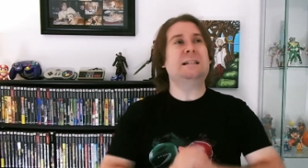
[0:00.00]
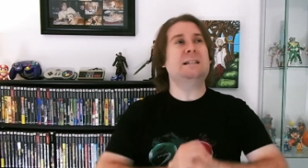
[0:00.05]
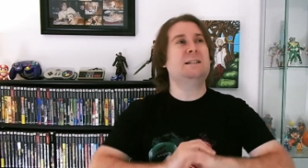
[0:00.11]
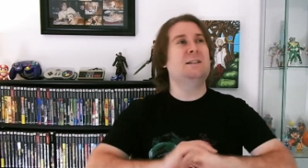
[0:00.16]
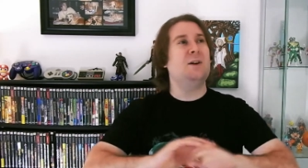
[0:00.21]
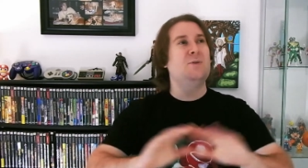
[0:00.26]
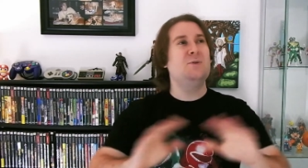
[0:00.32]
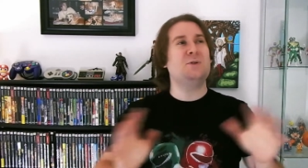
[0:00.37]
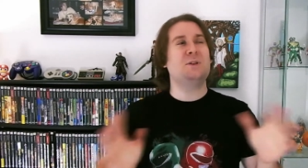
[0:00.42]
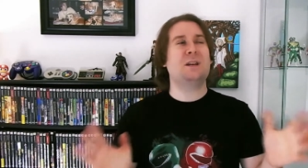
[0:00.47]

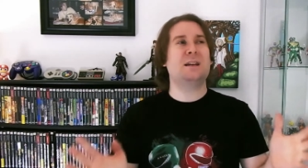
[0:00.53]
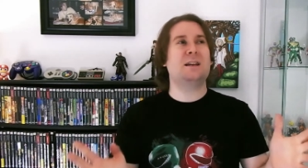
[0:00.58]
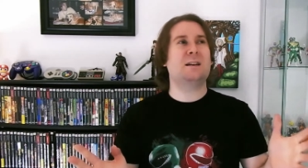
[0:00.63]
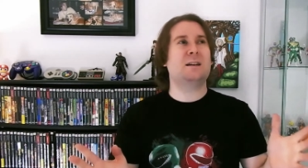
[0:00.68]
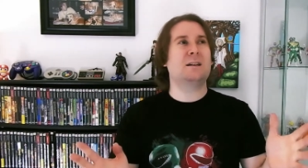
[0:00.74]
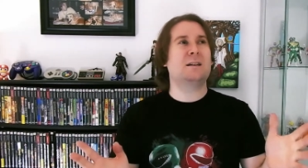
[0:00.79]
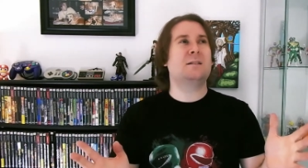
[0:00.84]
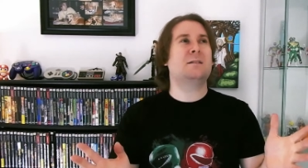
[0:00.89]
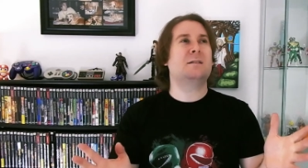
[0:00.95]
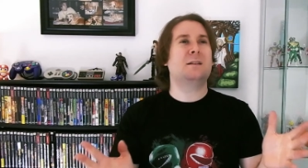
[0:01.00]
Don't get,
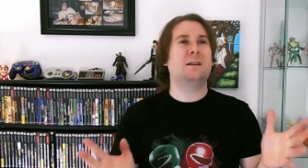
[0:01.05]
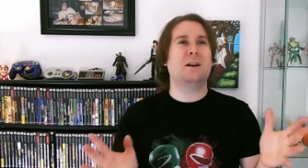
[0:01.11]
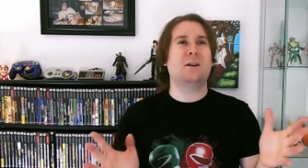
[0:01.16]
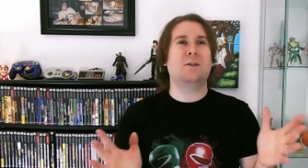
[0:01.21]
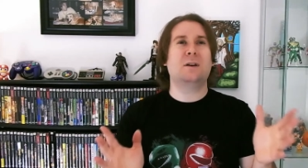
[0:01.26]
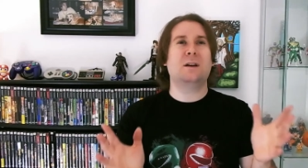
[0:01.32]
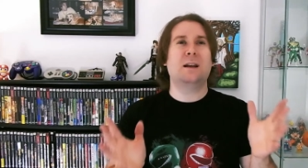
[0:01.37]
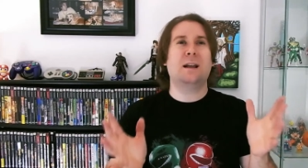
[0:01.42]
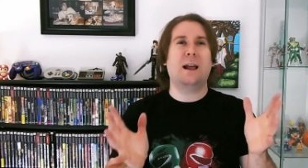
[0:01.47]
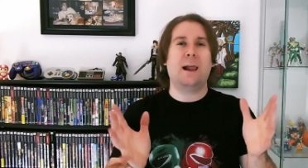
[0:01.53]
you
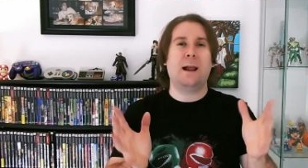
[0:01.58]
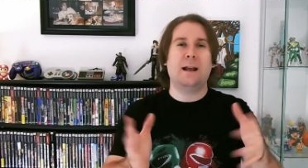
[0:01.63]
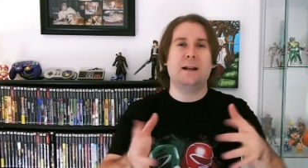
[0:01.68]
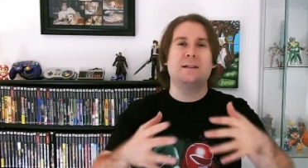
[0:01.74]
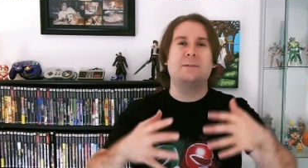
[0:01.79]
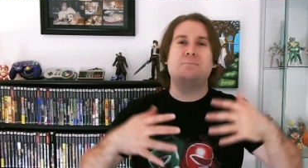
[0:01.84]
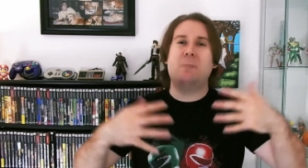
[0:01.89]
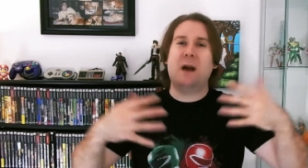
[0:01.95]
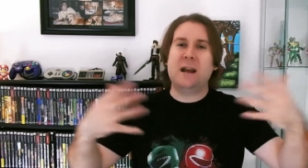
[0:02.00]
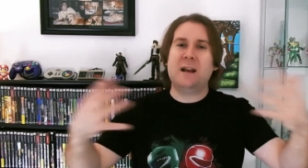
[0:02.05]
know,
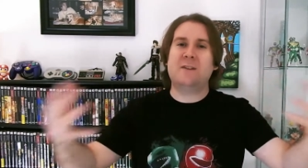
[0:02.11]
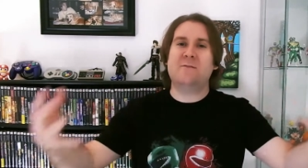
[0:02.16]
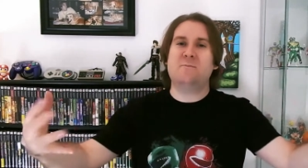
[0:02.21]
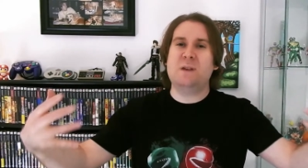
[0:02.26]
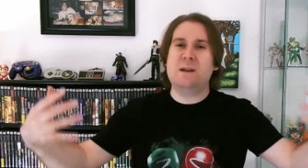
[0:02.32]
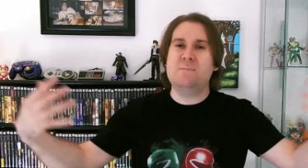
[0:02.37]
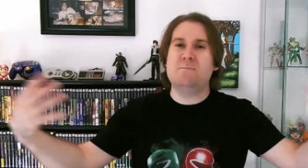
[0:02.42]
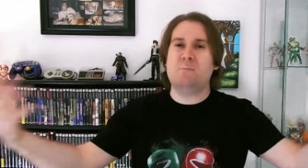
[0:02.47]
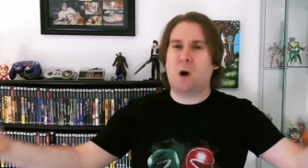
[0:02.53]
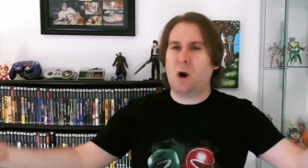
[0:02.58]
it might have
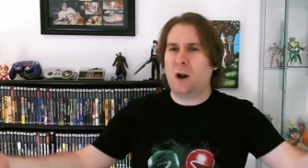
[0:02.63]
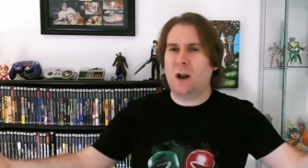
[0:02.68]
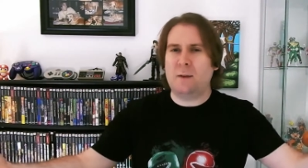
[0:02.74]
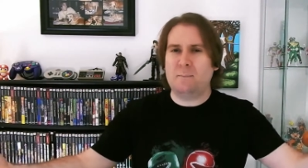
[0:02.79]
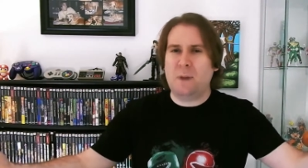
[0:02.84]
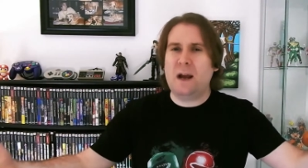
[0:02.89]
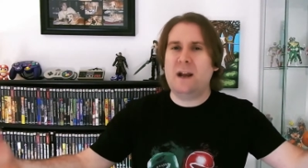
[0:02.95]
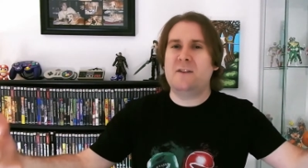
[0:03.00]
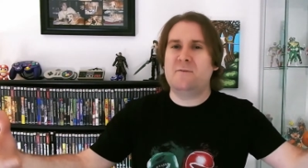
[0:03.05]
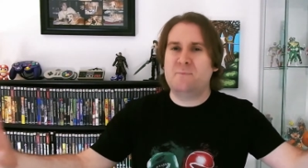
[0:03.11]
been it
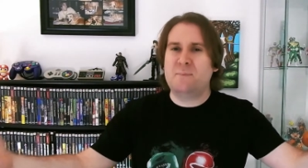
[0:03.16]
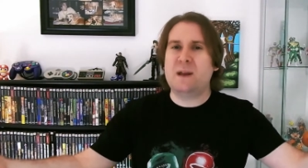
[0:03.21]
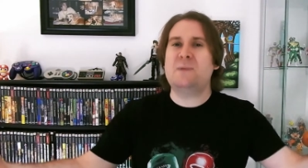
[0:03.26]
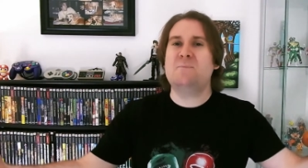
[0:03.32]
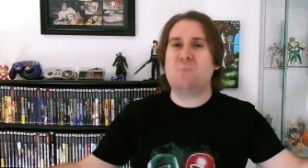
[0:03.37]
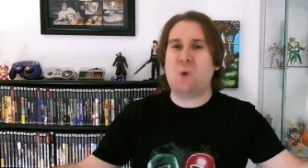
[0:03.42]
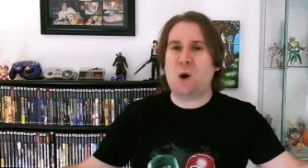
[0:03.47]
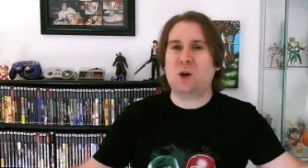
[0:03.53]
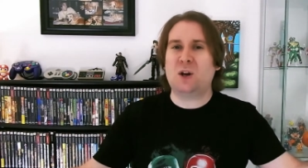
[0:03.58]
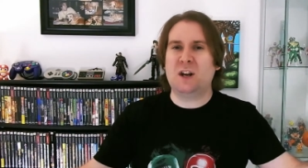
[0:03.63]
might have been
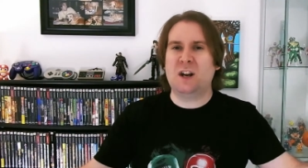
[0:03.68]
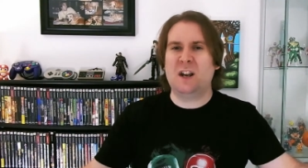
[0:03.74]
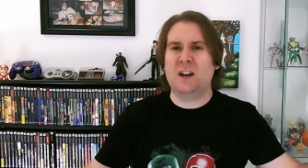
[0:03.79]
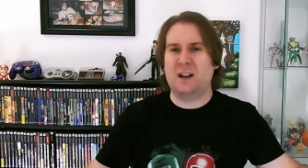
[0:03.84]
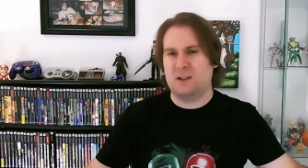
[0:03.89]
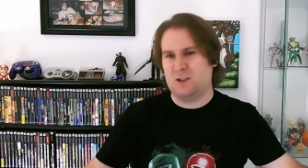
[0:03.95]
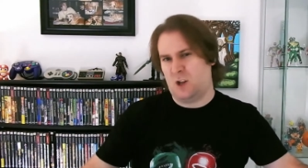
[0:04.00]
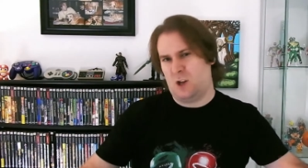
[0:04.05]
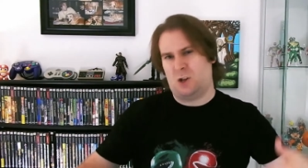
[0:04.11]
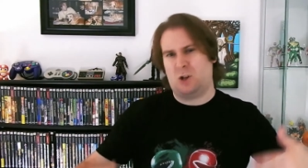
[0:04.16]
marketed
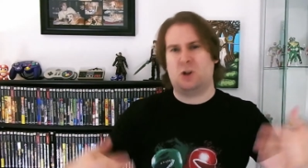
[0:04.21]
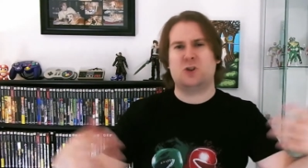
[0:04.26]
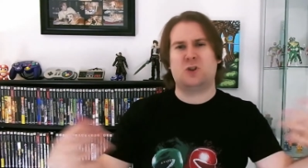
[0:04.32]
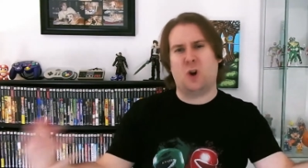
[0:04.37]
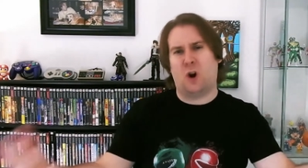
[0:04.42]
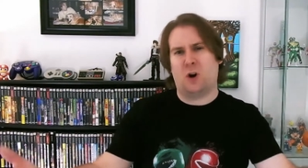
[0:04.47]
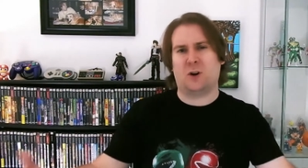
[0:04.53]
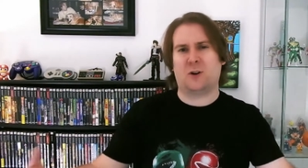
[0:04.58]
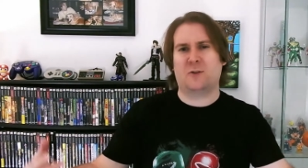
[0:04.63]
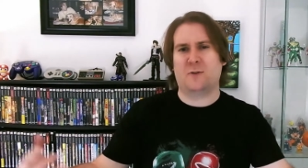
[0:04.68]
as like a
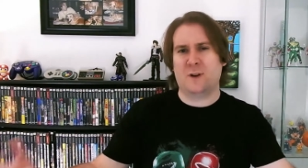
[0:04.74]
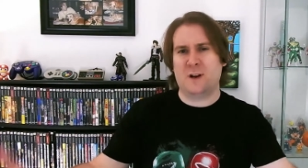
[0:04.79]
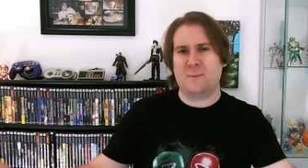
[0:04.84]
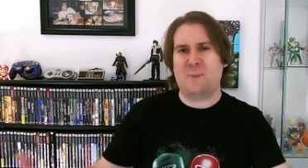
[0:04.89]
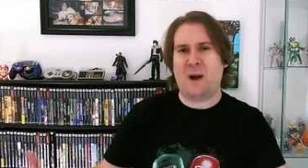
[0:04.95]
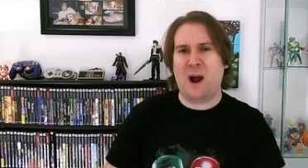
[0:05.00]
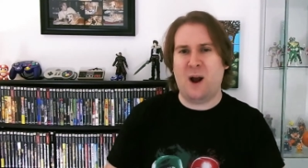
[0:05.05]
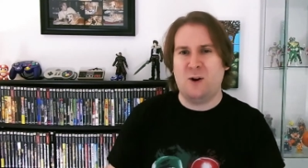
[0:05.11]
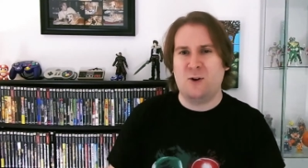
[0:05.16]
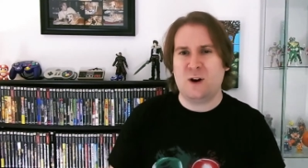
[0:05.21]
dark, gritty
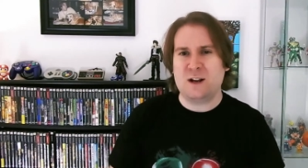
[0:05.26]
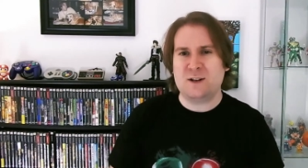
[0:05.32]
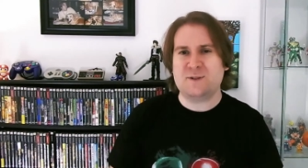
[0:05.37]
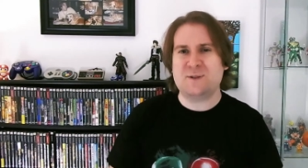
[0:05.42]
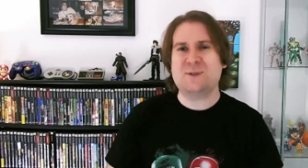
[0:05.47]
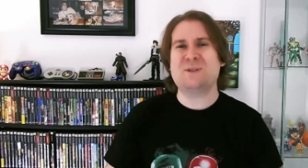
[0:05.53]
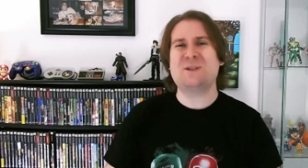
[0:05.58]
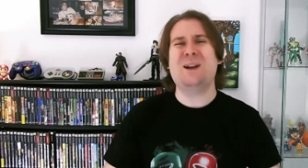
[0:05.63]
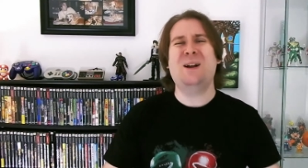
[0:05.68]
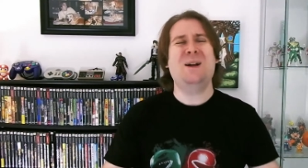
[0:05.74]
Power
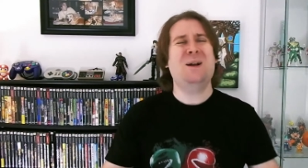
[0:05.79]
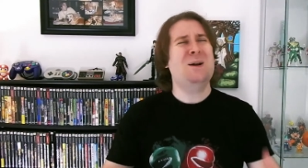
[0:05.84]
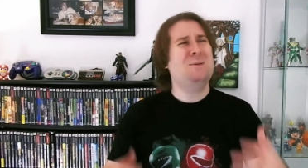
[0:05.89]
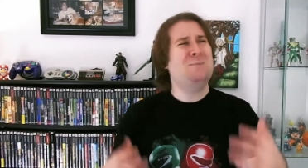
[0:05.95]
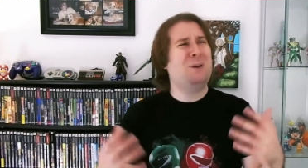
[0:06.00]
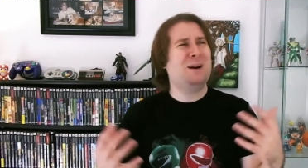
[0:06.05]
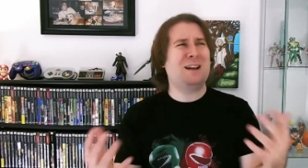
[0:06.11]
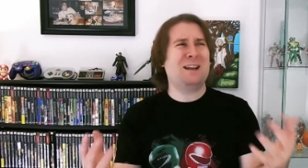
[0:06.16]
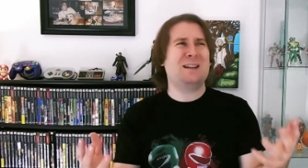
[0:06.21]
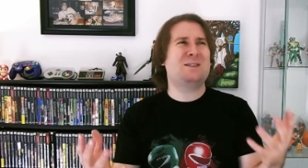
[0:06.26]
Ranger,
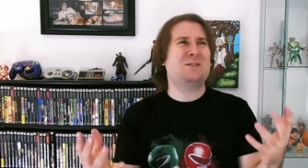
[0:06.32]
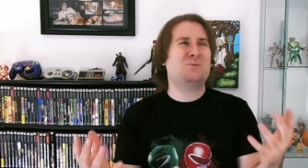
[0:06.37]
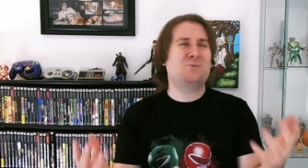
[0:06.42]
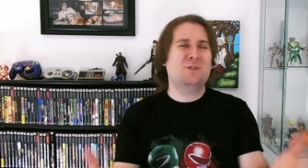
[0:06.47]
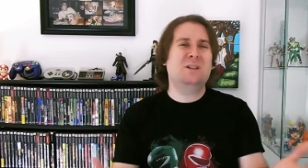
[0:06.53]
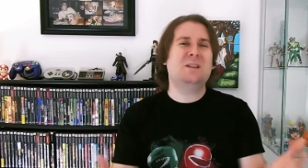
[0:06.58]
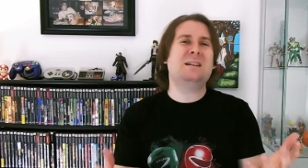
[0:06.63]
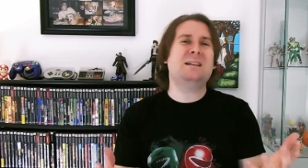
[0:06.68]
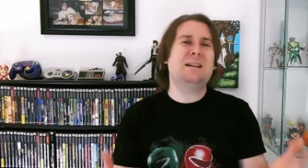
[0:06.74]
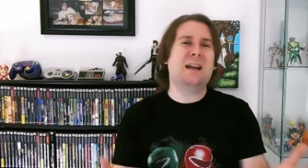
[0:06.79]
but it's
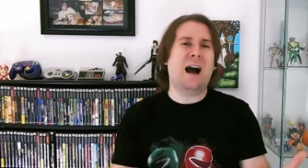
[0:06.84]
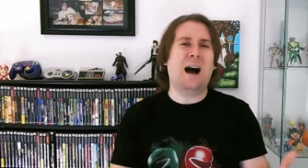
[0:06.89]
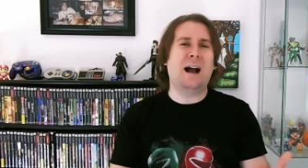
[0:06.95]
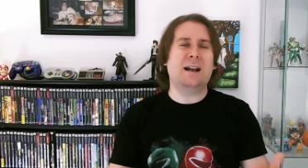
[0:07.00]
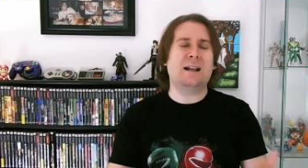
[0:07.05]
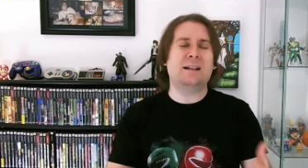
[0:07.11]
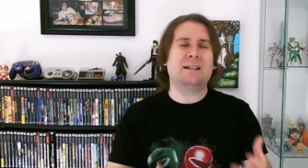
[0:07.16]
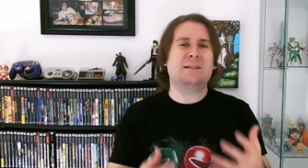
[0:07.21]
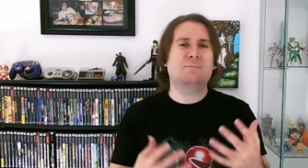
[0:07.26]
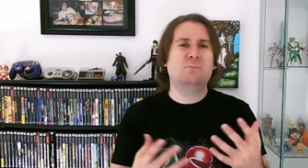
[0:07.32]
really
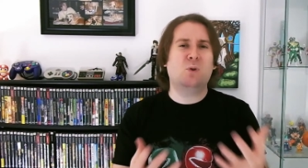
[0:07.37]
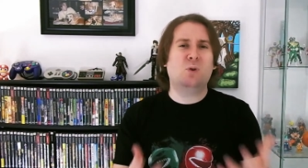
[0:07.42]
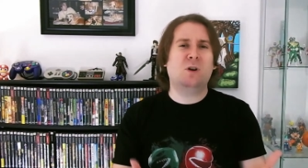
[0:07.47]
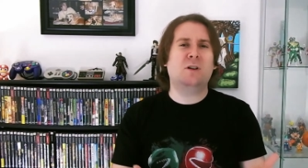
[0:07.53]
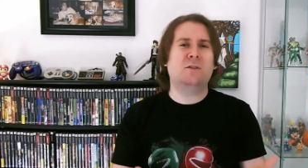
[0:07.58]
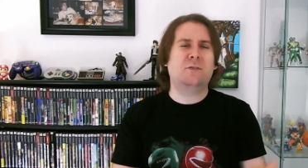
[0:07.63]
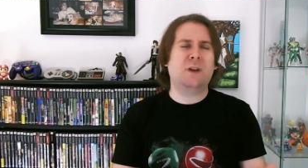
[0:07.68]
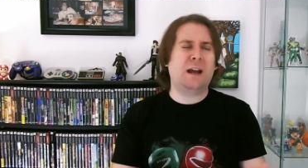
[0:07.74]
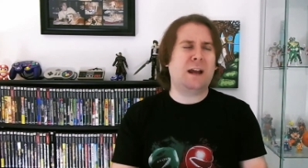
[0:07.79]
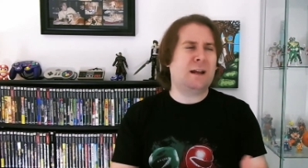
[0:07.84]
not. It's more
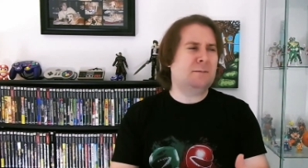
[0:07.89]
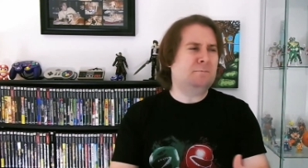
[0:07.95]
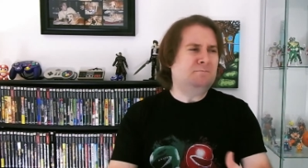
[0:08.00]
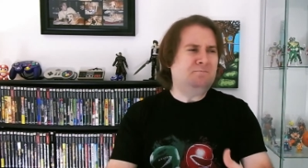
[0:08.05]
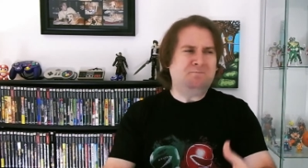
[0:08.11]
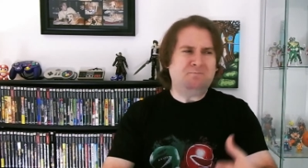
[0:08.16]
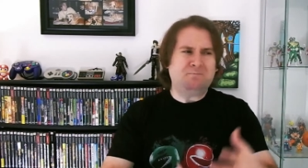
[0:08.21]
of a,